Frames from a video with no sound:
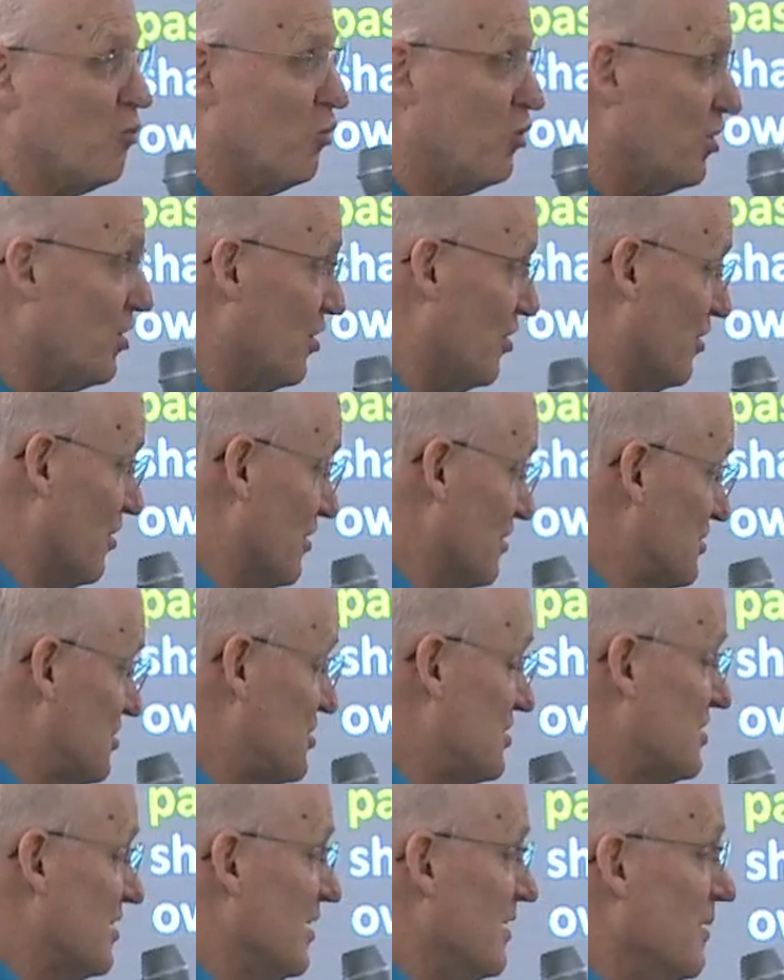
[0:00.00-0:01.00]

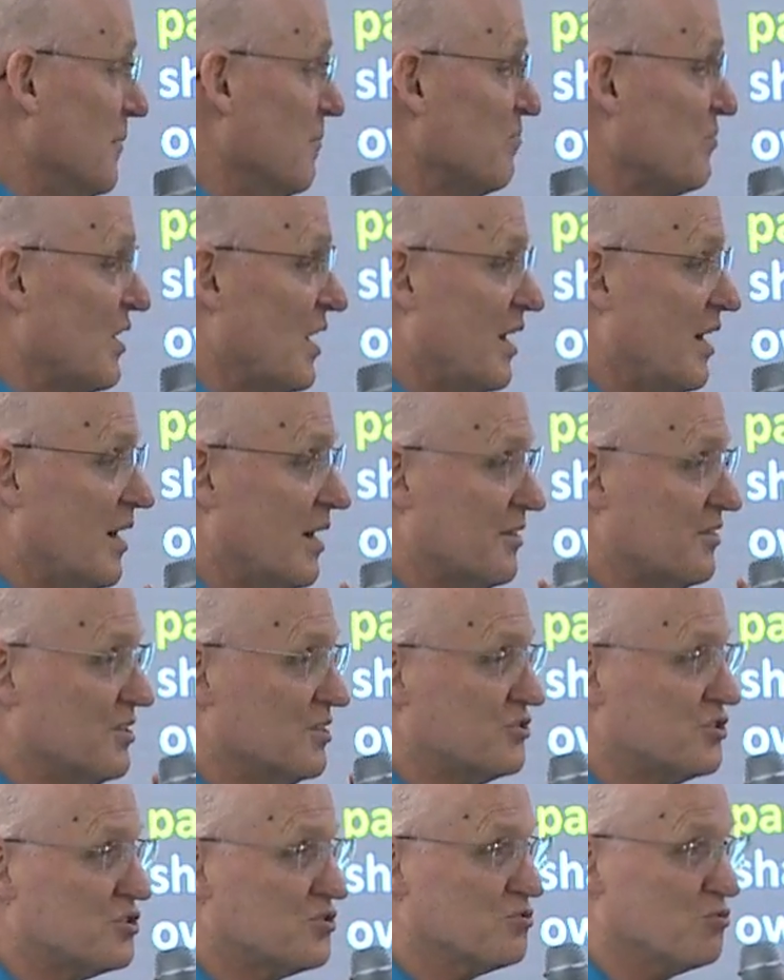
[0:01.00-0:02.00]
words,
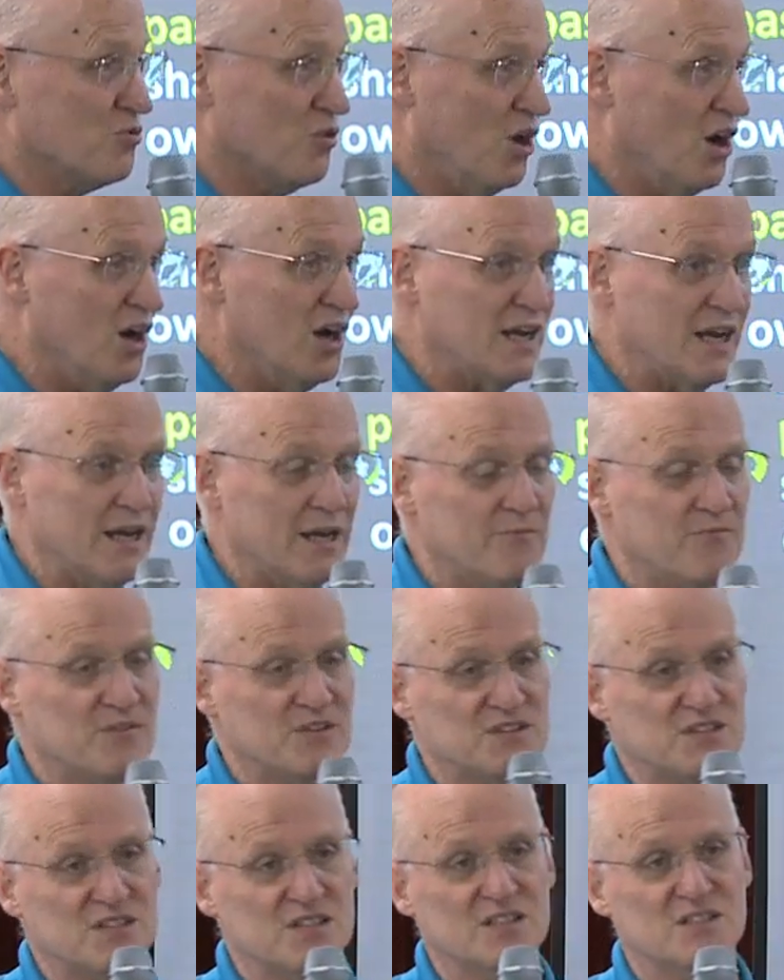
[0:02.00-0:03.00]
the strong
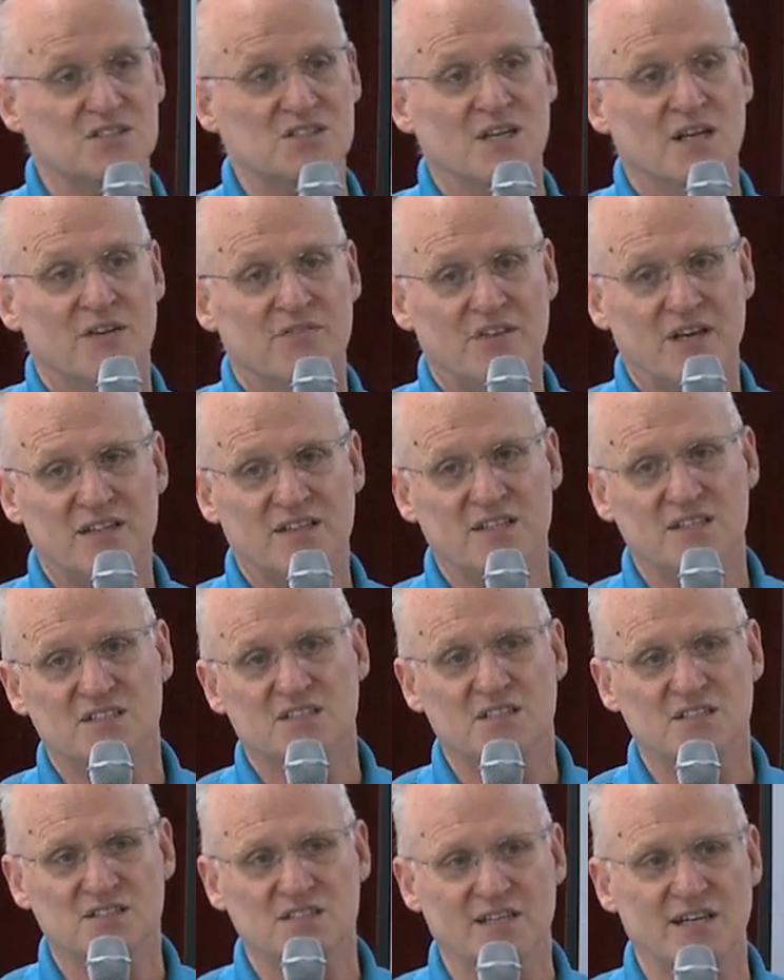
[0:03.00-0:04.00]
emphasis that
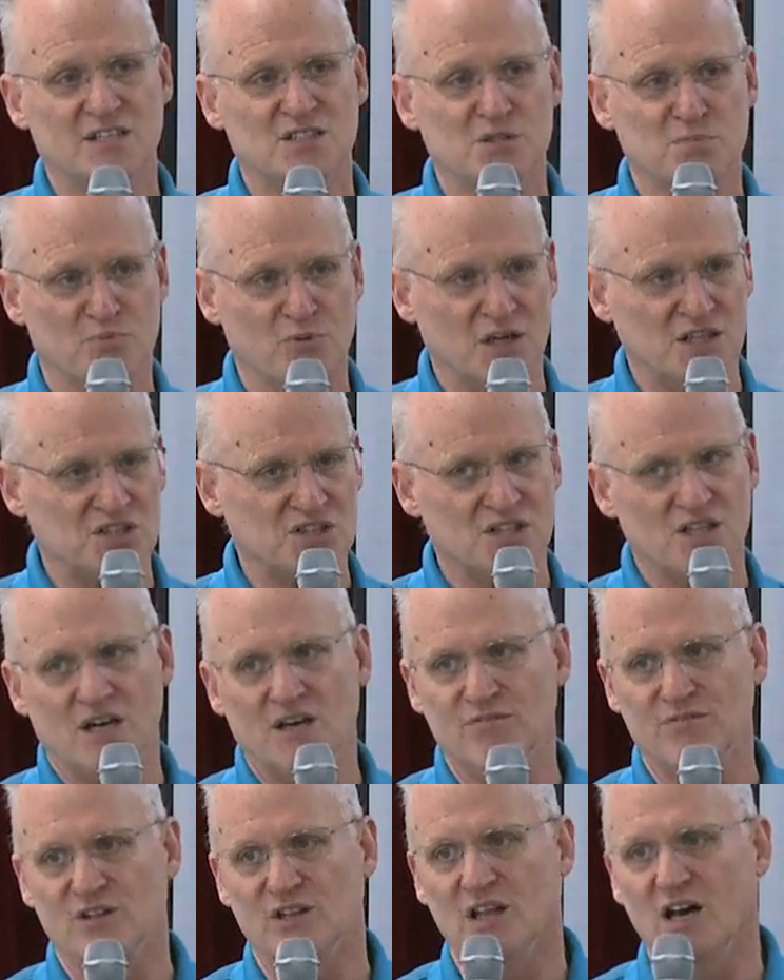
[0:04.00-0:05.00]
this is an expression
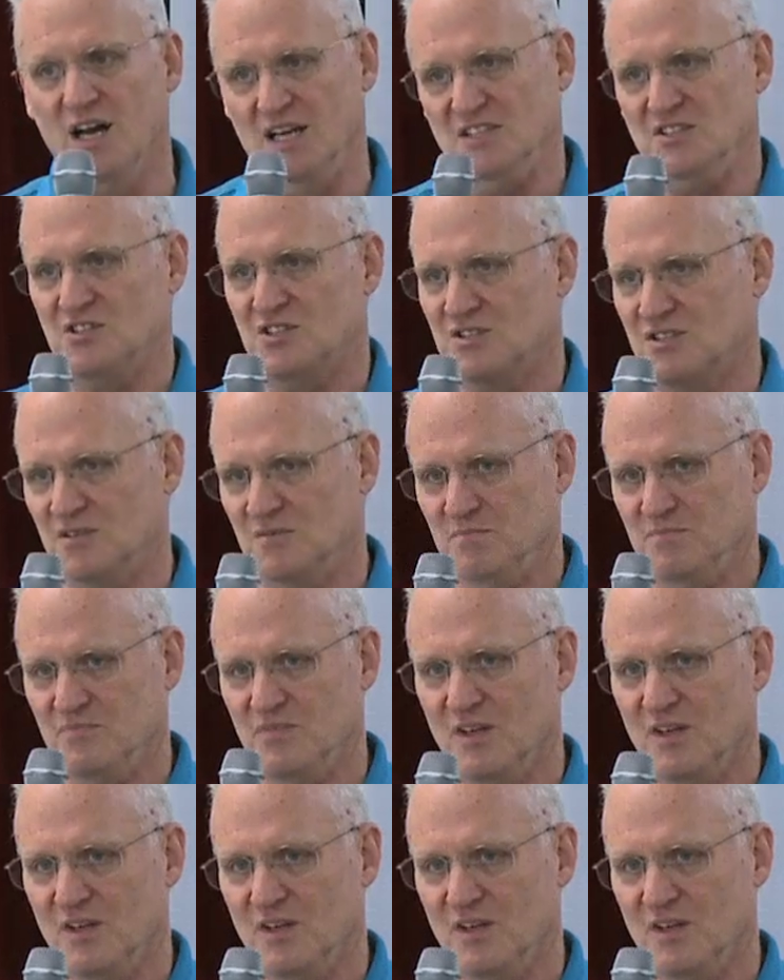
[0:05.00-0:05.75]
of lust.